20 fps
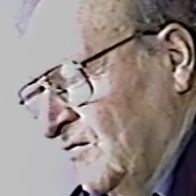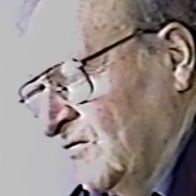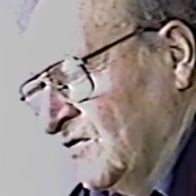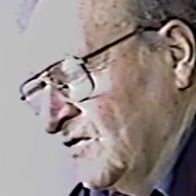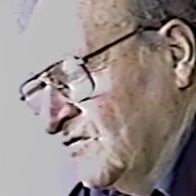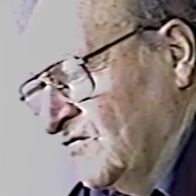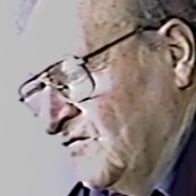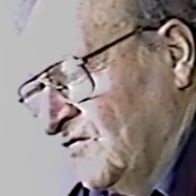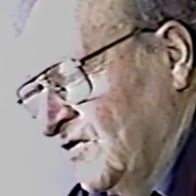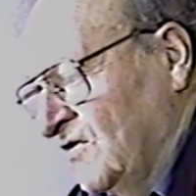
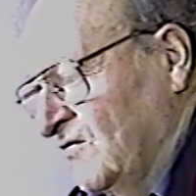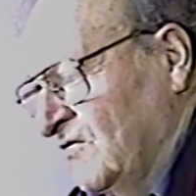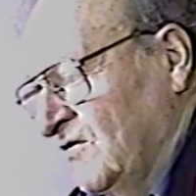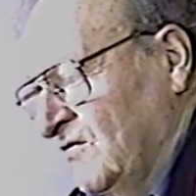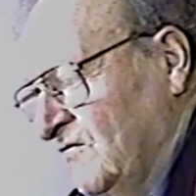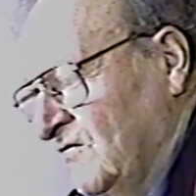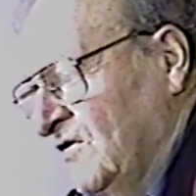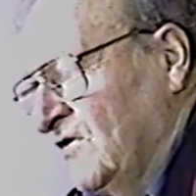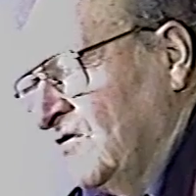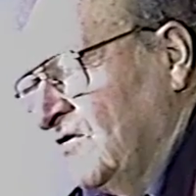was very,
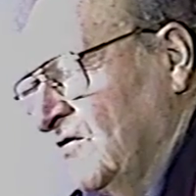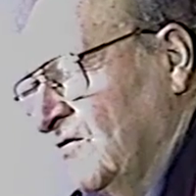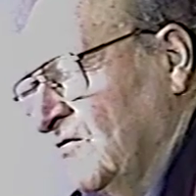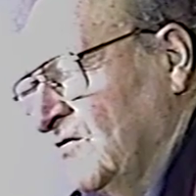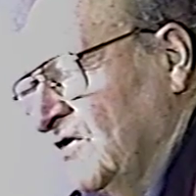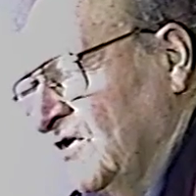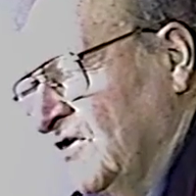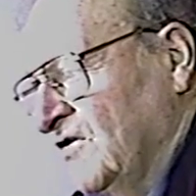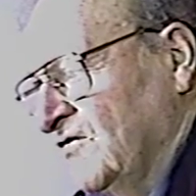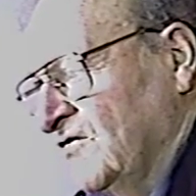very
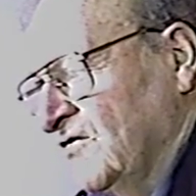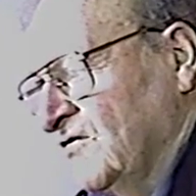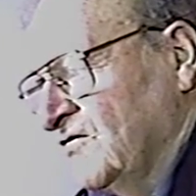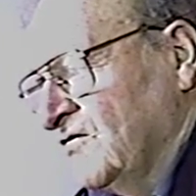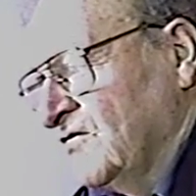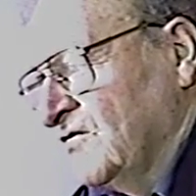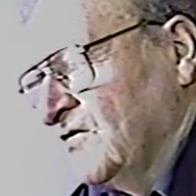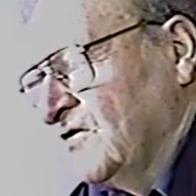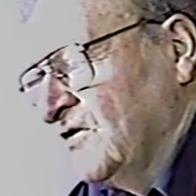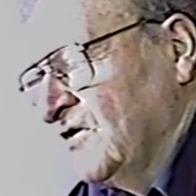
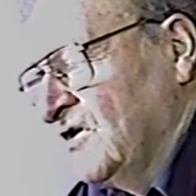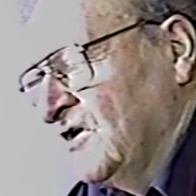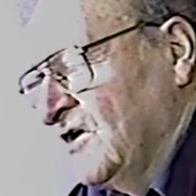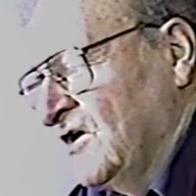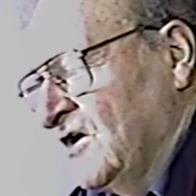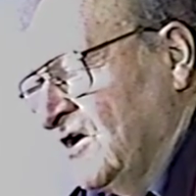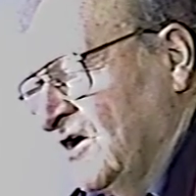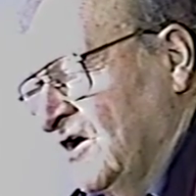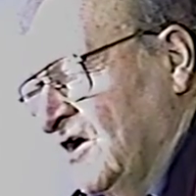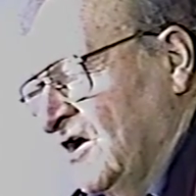religious,
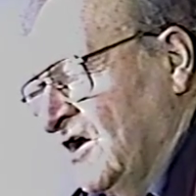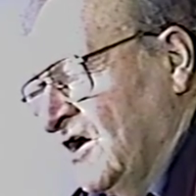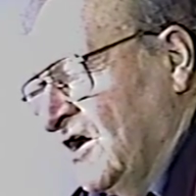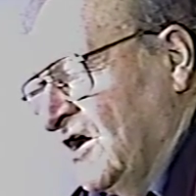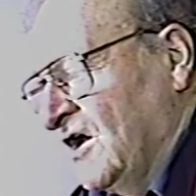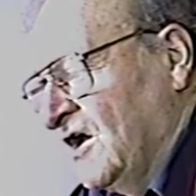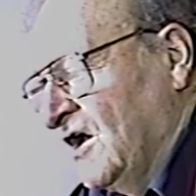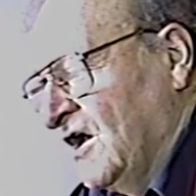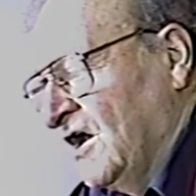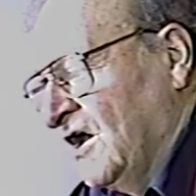
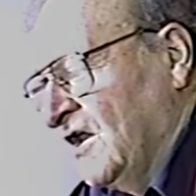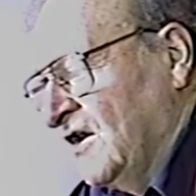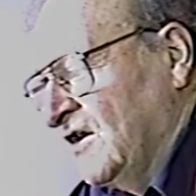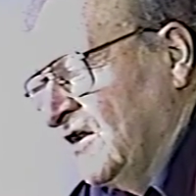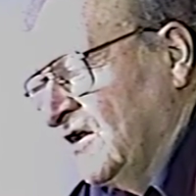and